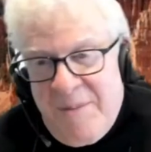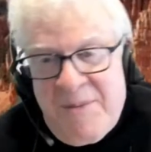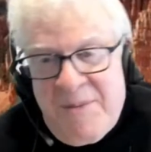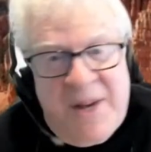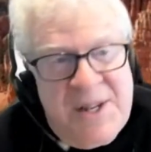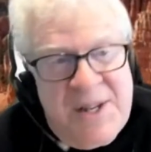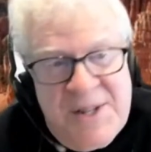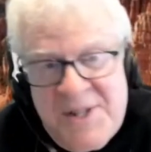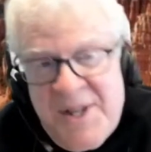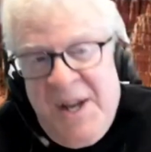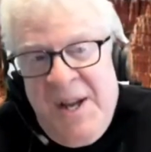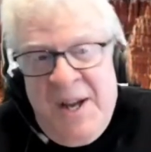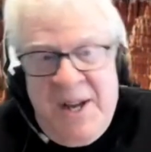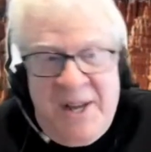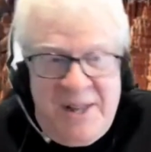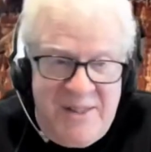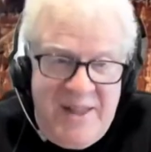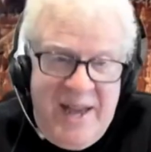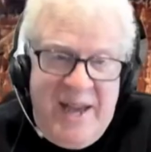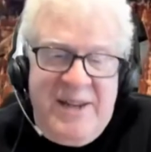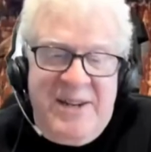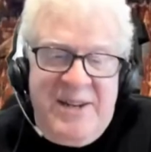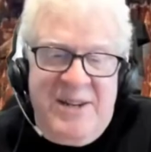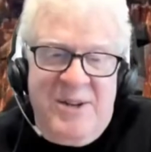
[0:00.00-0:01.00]
And some things
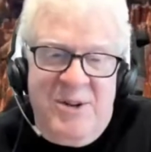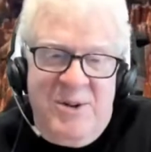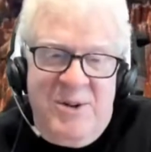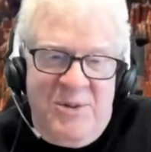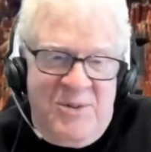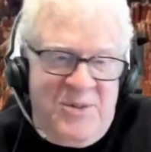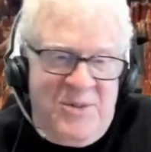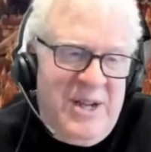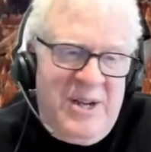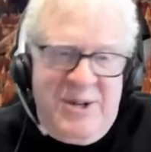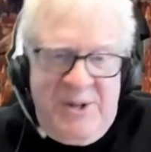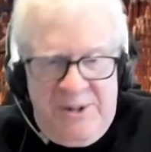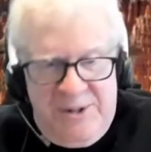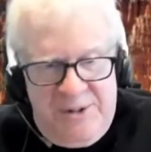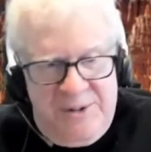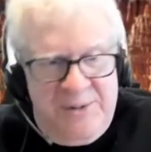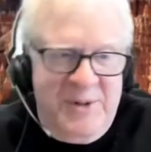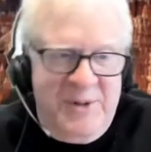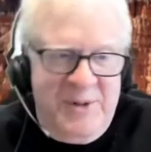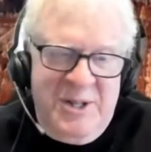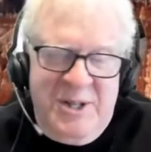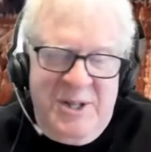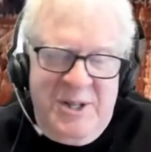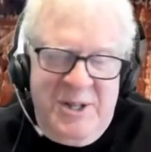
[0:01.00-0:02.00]
that you
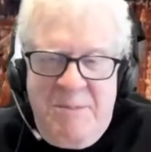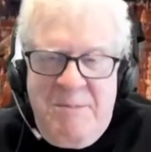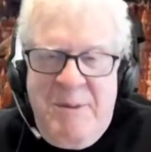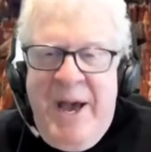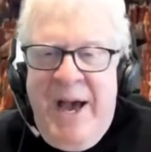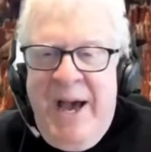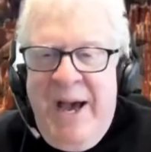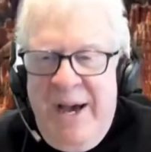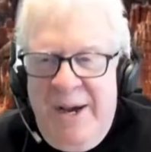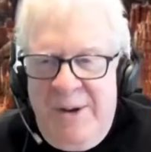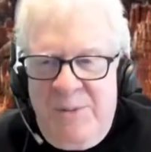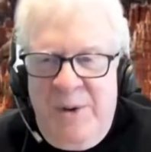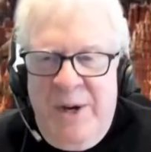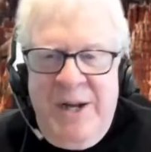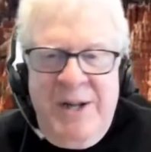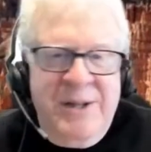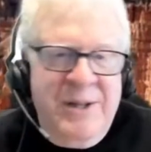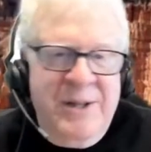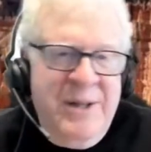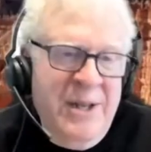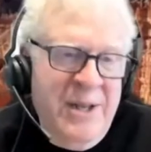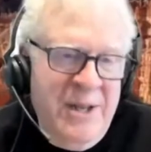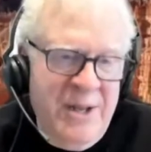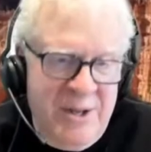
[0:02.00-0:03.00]
think are really bad,
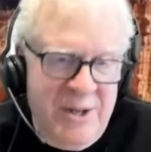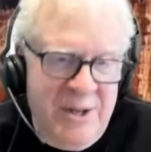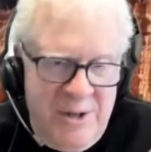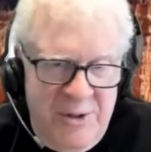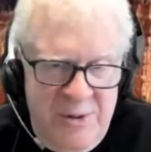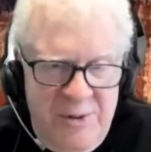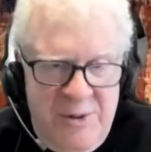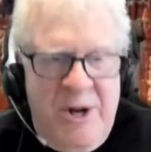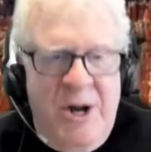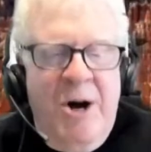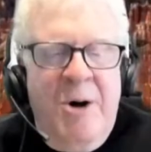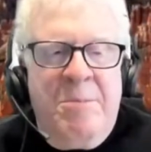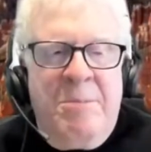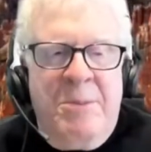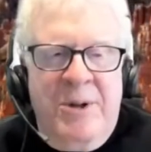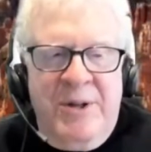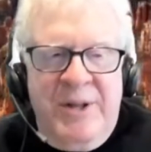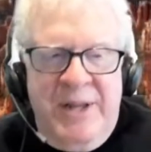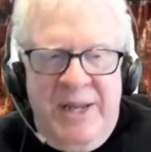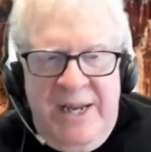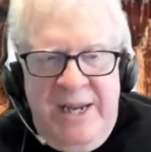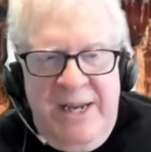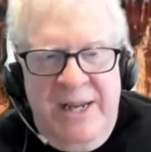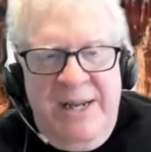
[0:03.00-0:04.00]
well, you
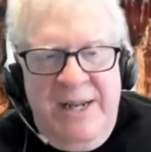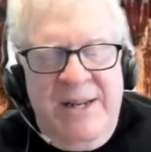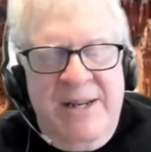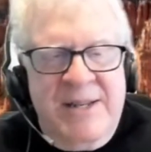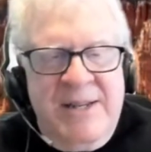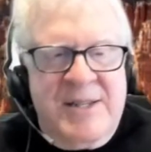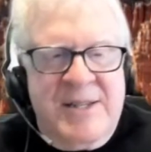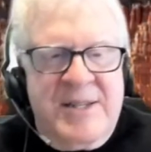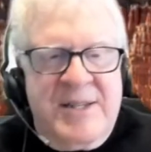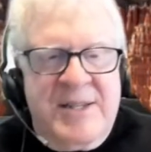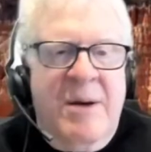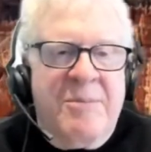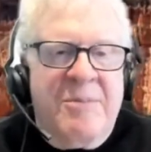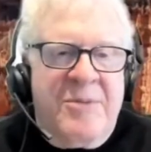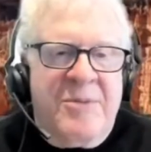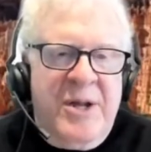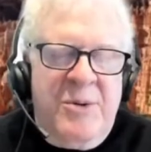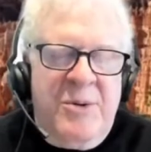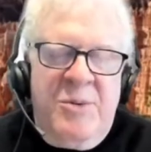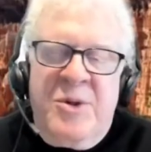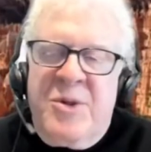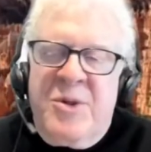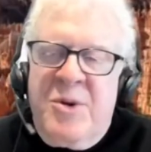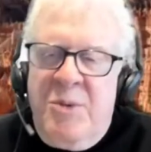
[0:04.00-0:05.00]
couple eating
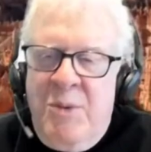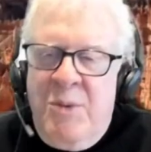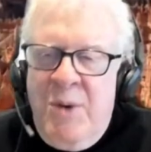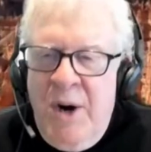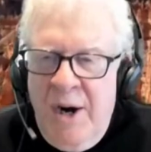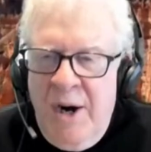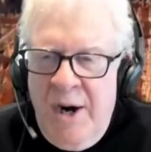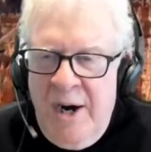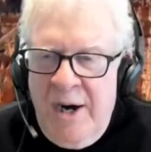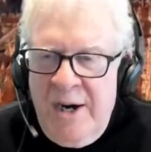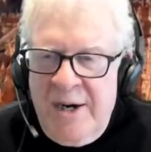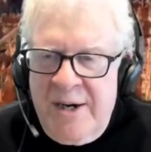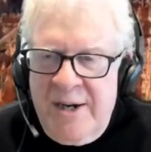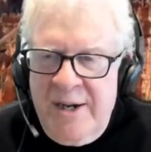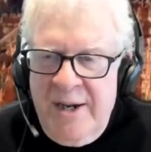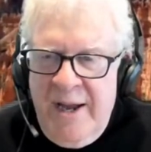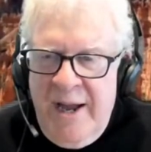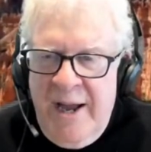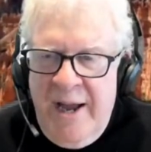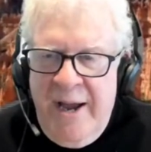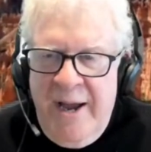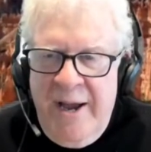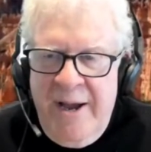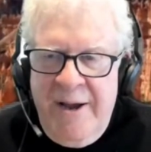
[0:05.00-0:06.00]
something with a
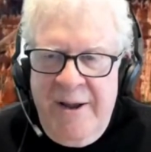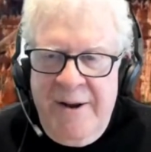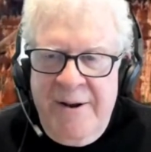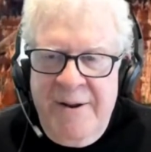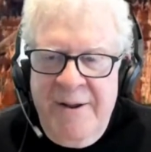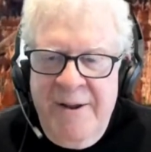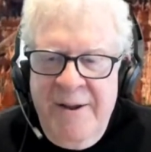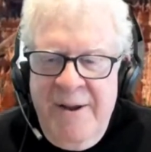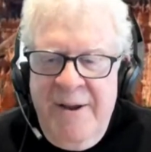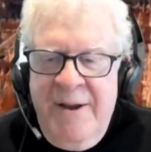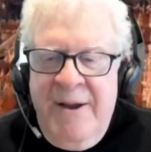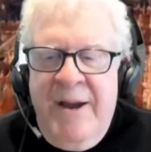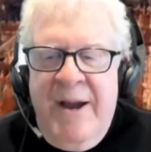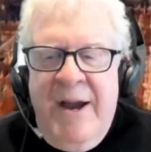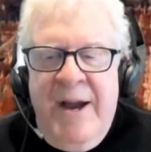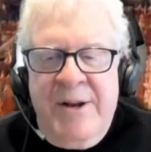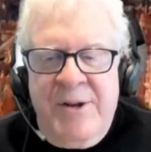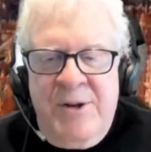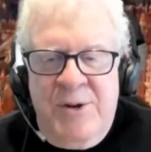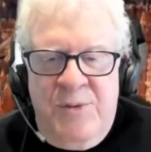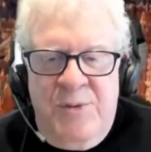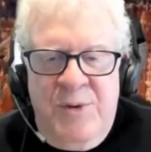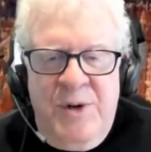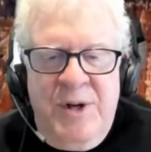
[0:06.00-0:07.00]
walk, and
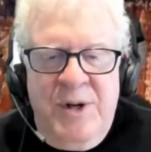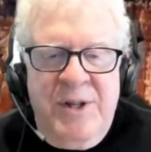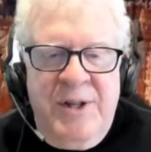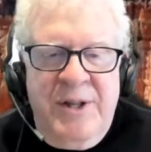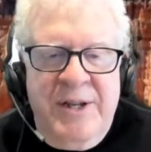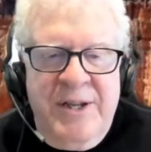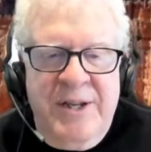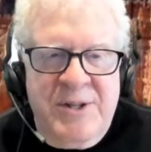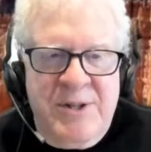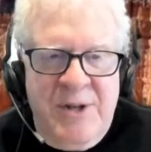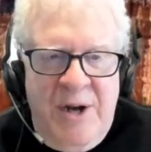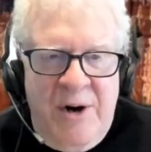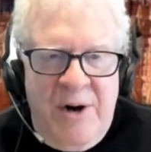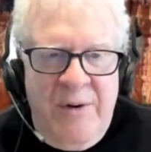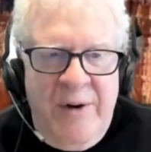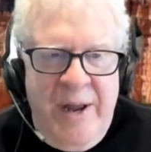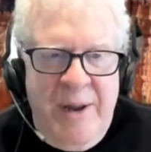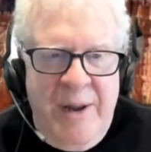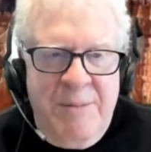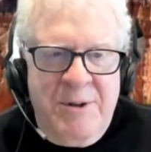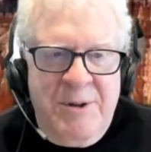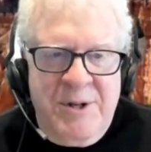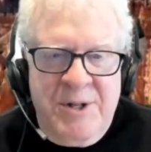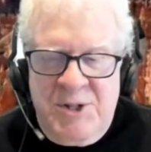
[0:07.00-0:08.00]
you really
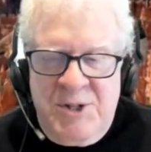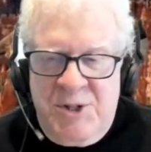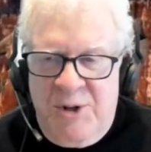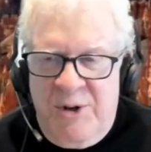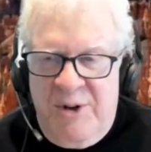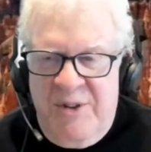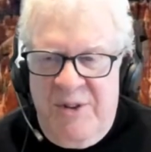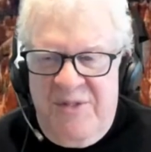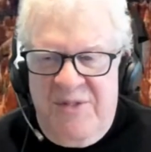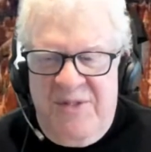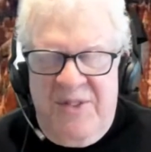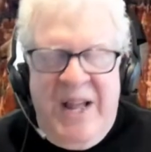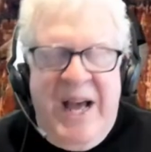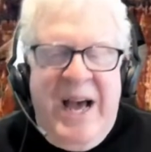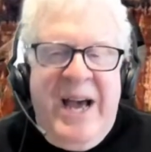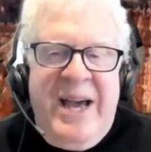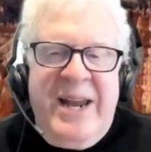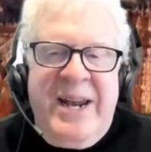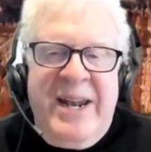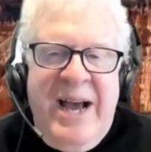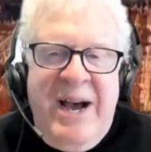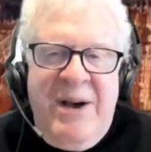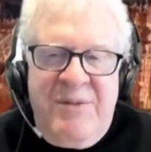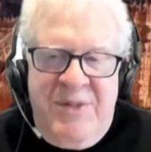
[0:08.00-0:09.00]
are able to
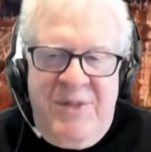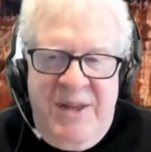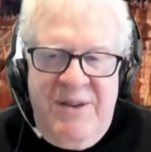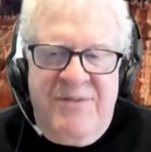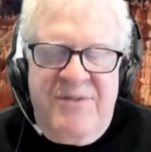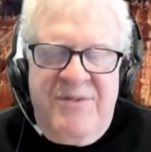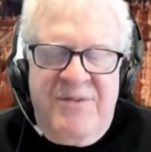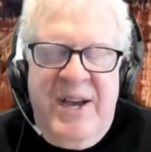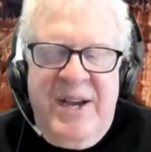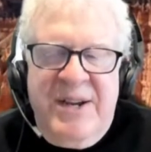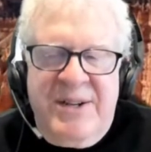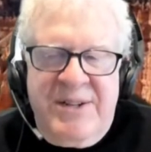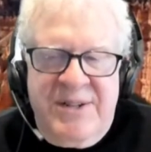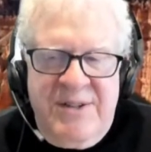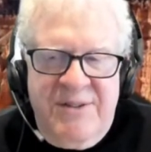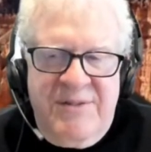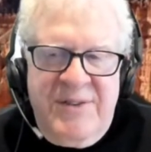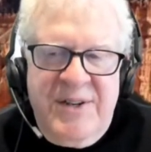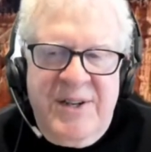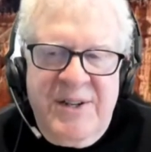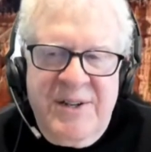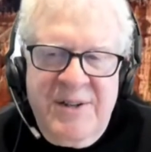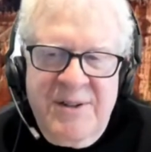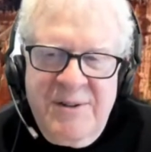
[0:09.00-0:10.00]
flatten out the
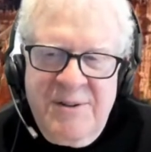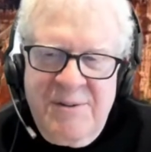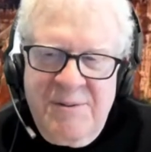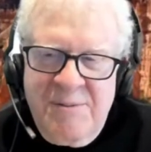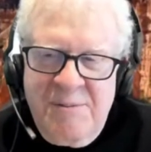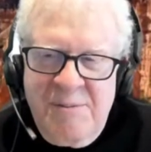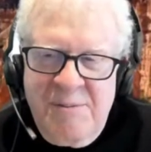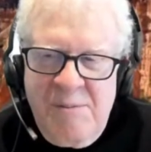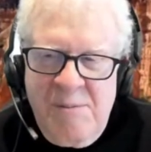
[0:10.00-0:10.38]
effect of it.